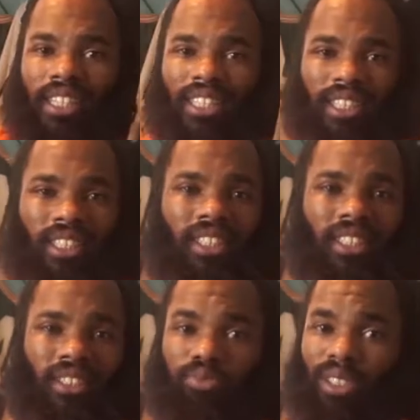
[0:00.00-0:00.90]
This is
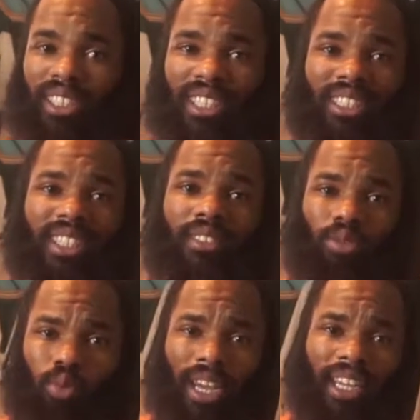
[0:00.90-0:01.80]
just
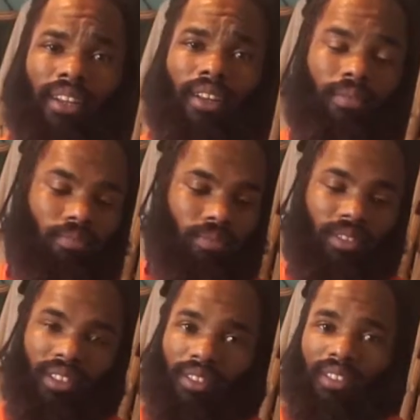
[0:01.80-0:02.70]
resistance weight
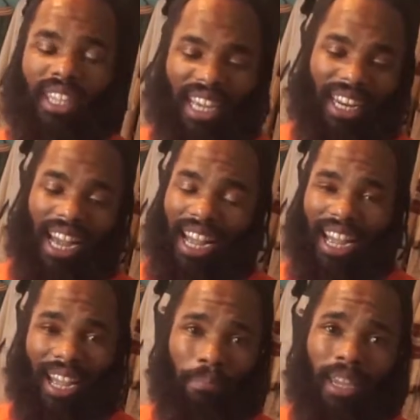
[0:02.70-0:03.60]
that
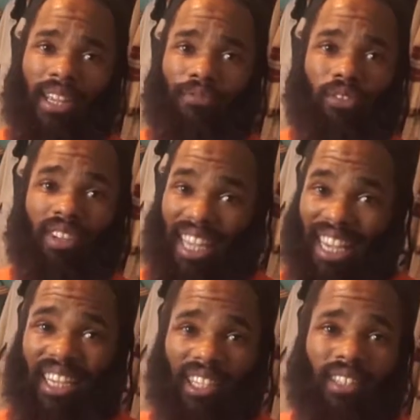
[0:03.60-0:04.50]
I made from
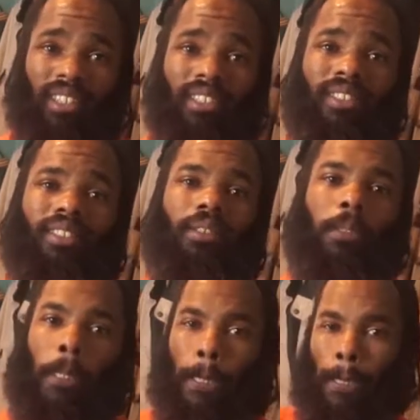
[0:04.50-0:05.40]
canned goods.
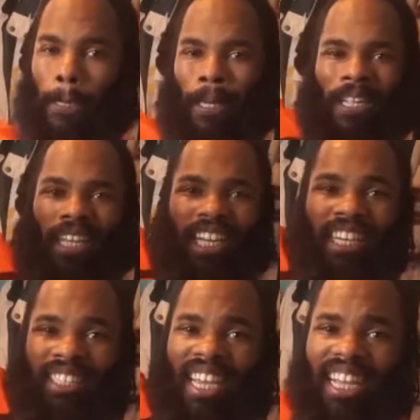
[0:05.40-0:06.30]

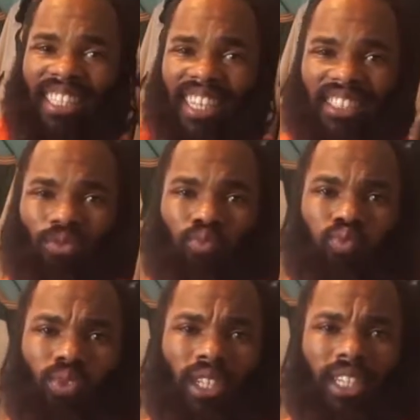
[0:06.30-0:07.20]
It's acting as a
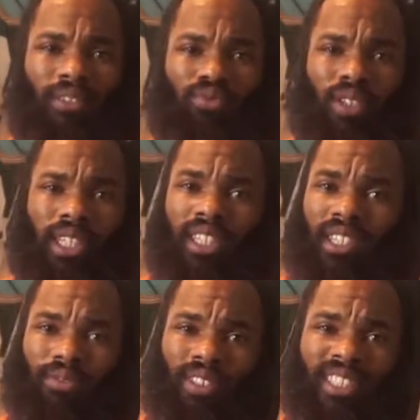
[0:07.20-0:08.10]
really, really
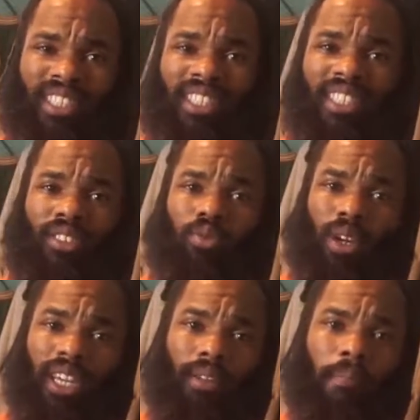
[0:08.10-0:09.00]
good resistance
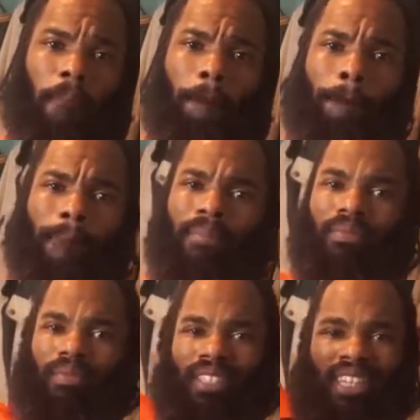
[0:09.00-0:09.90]
weight.
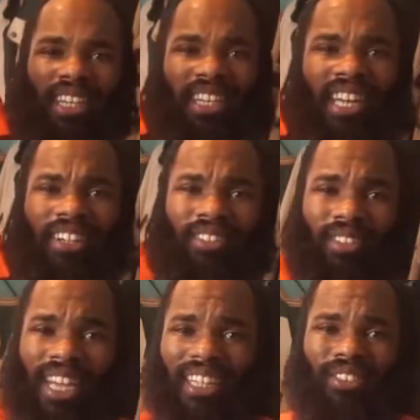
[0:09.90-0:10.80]
Now,
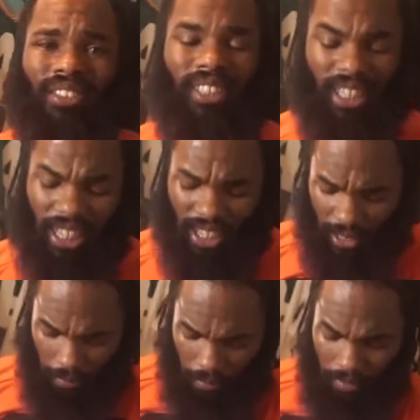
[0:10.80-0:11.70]
as you
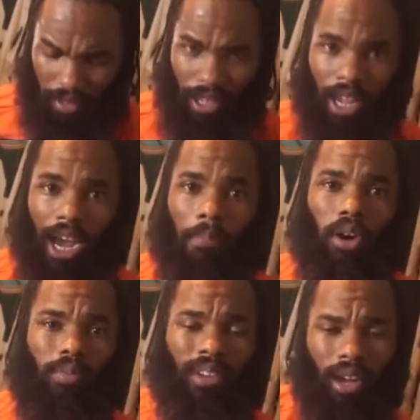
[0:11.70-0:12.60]
see,
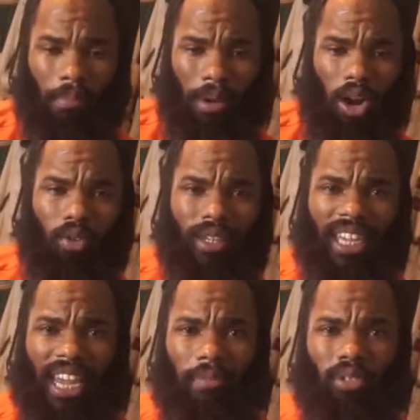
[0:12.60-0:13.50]
I'm
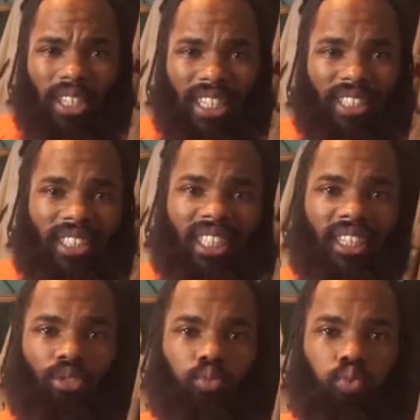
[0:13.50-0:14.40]
only able to get
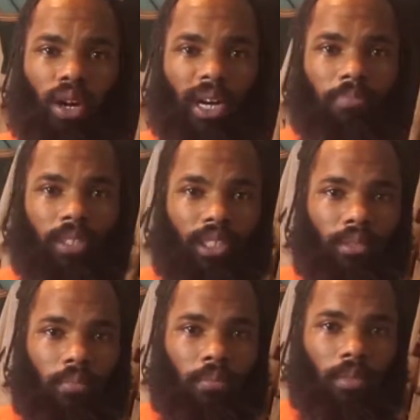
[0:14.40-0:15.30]
6 reps.